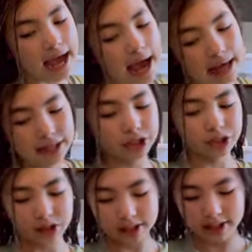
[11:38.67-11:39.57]

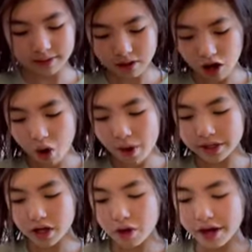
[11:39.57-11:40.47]
actually, oh wait,
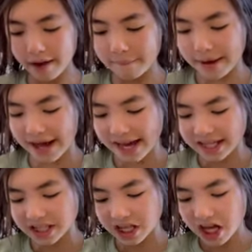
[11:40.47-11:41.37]
no, never
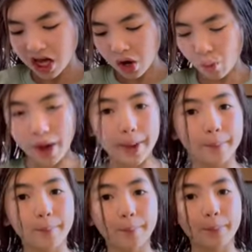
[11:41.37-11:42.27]
mind. Wait,
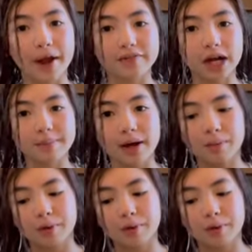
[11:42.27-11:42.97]
I forgot about